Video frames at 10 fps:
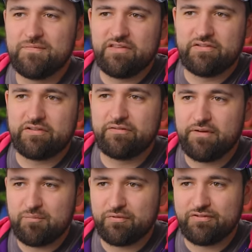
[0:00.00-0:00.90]
It's
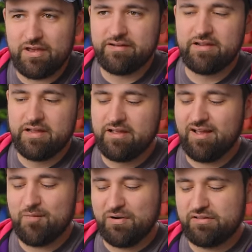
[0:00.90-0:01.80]
65%. Uh,
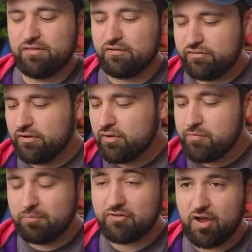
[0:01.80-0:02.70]
apparently there's an
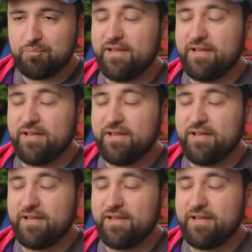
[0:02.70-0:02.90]
aluminum top